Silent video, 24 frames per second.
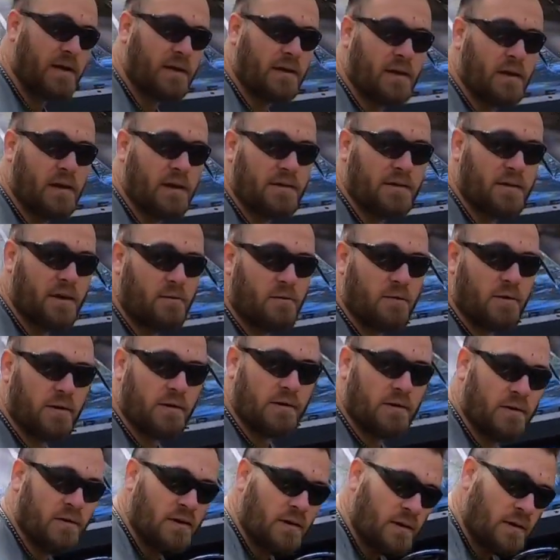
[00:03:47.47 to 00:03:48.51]
You know, don't want
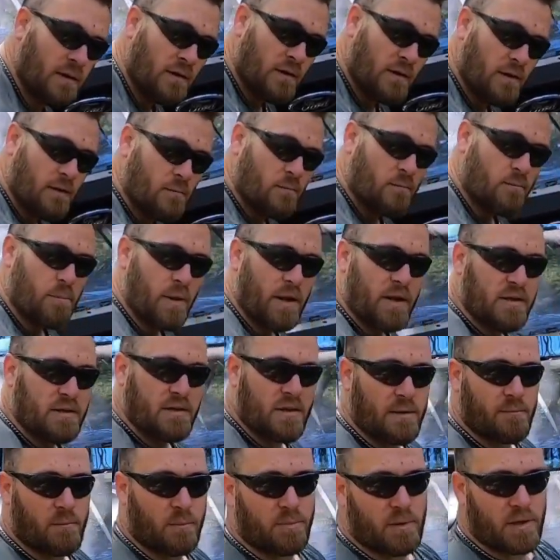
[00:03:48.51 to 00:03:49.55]
to bend your
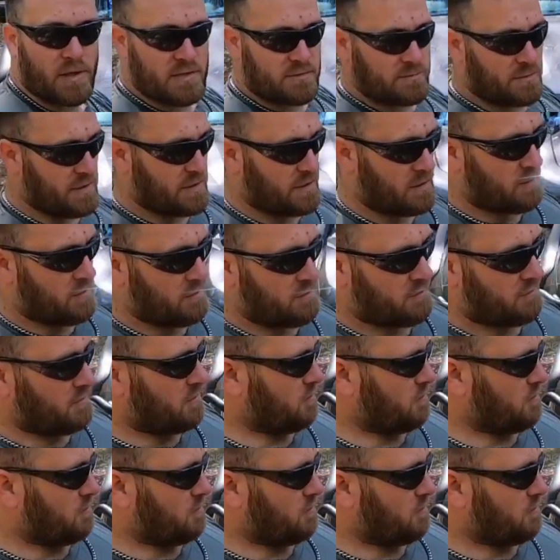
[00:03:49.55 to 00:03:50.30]
number plates when you're going through